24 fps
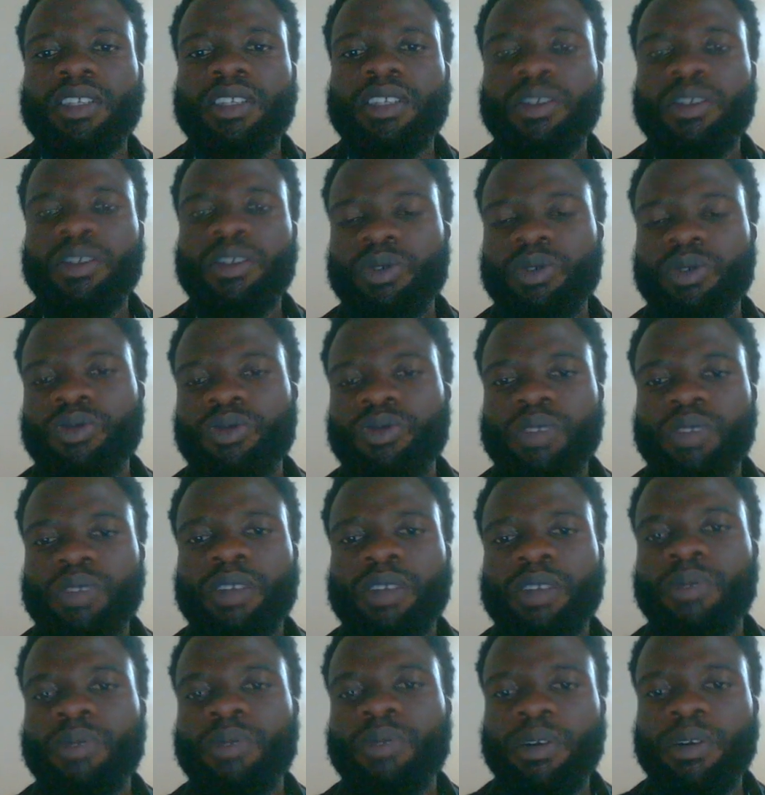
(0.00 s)
which will be the
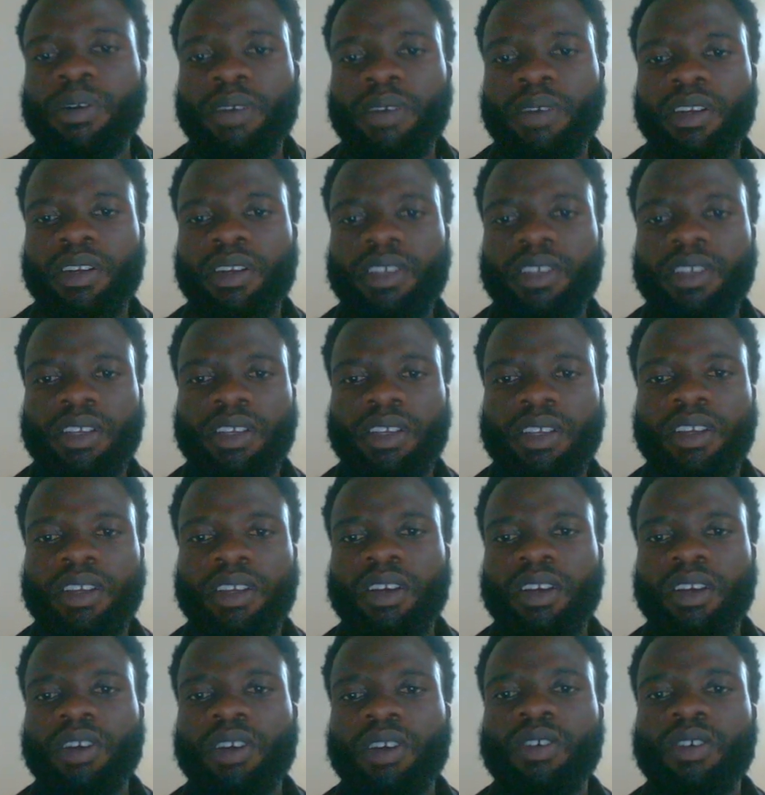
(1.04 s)
primary key
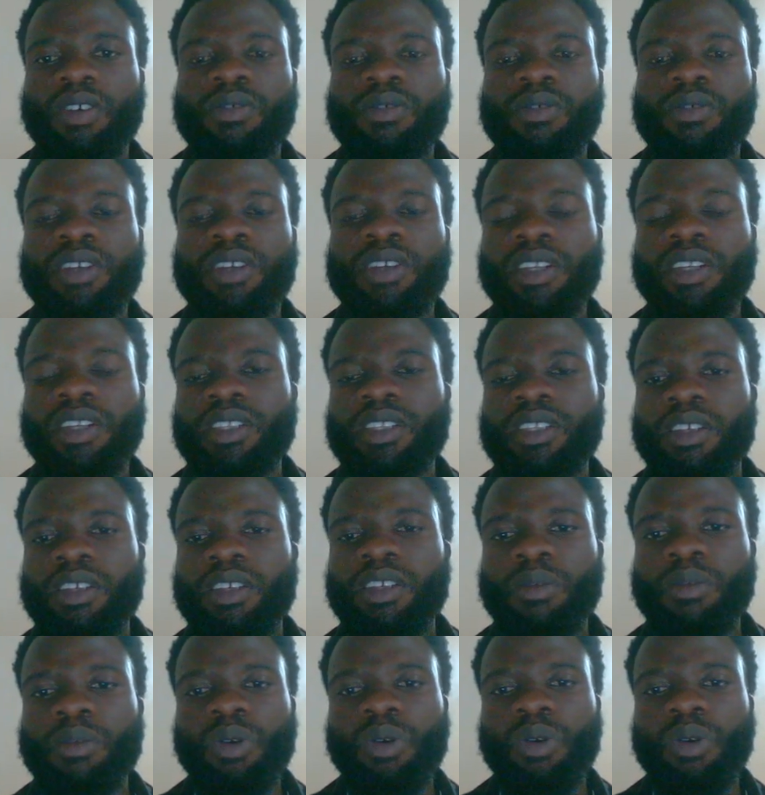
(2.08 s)
of that table,